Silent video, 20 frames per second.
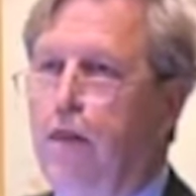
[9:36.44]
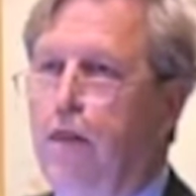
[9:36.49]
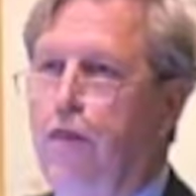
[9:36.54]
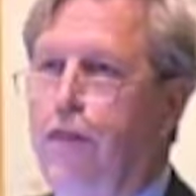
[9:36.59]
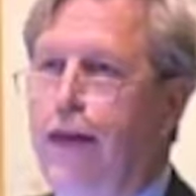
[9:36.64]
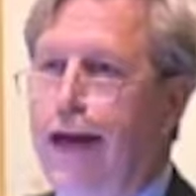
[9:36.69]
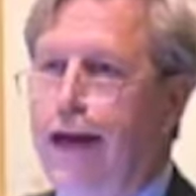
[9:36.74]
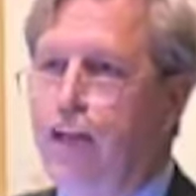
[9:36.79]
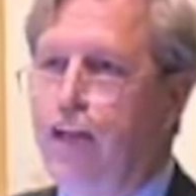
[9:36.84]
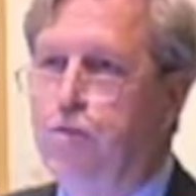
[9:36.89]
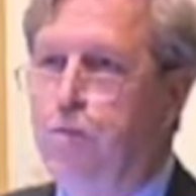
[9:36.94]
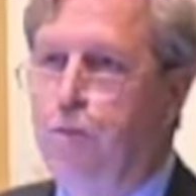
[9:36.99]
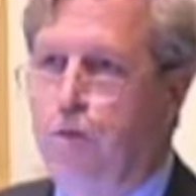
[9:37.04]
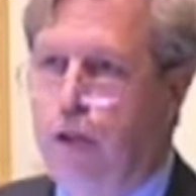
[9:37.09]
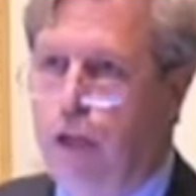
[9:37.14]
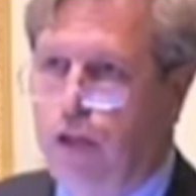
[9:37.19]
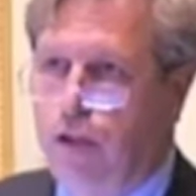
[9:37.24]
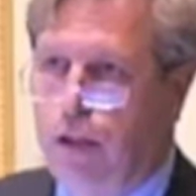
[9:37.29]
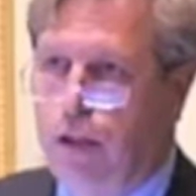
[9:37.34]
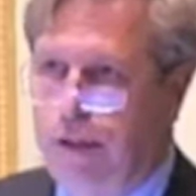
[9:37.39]

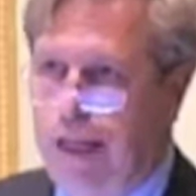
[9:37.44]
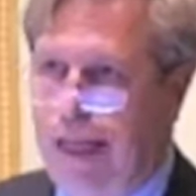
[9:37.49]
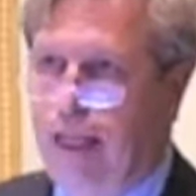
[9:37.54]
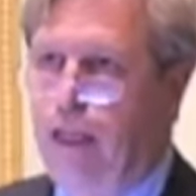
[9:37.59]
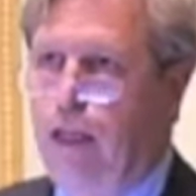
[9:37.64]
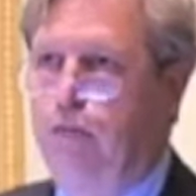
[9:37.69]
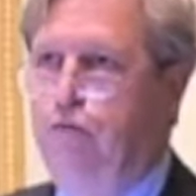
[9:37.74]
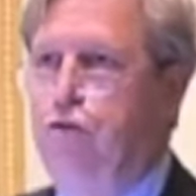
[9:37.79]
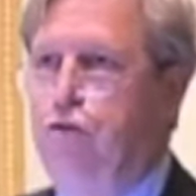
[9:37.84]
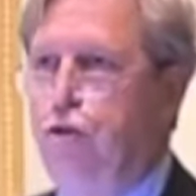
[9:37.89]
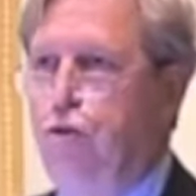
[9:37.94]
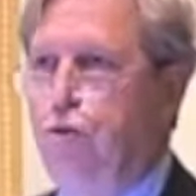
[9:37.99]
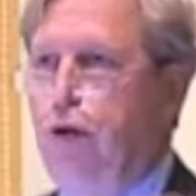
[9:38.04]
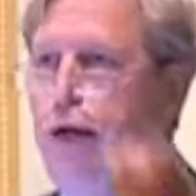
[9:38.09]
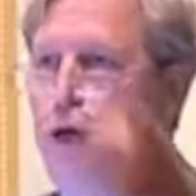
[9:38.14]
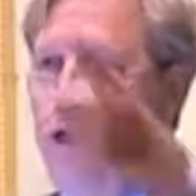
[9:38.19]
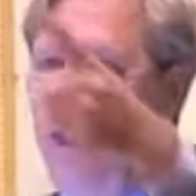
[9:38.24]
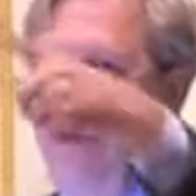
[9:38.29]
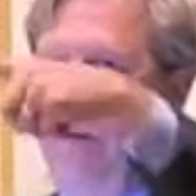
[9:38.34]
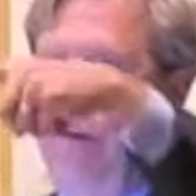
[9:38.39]
That gives you
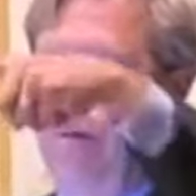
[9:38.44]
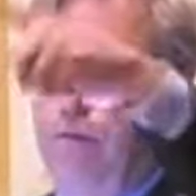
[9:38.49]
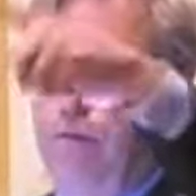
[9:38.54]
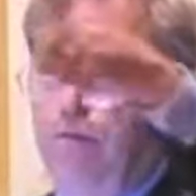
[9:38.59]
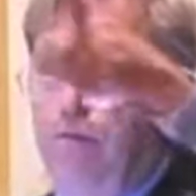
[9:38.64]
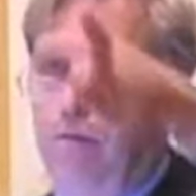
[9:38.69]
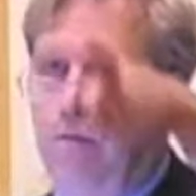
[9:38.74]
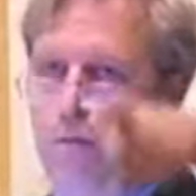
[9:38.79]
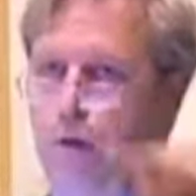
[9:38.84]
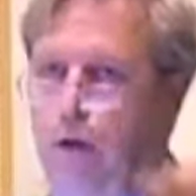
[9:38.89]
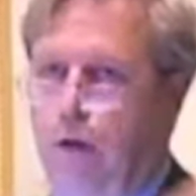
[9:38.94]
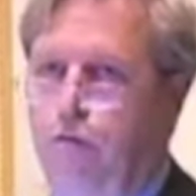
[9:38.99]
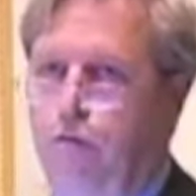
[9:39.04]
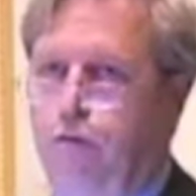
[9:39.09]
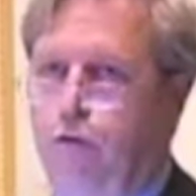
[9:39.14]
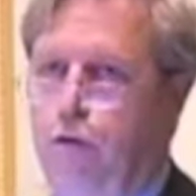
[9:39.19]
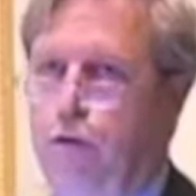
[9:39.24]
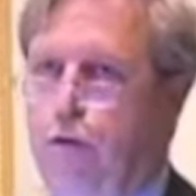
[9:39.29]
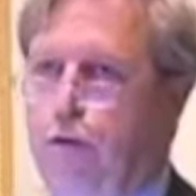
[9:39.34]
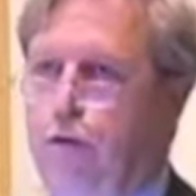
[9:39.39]
a
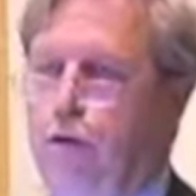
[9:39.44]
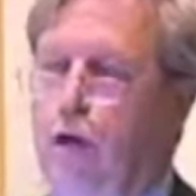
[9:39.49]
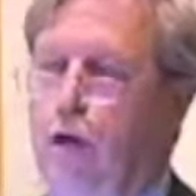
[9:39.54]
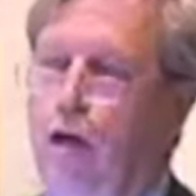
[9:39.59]
full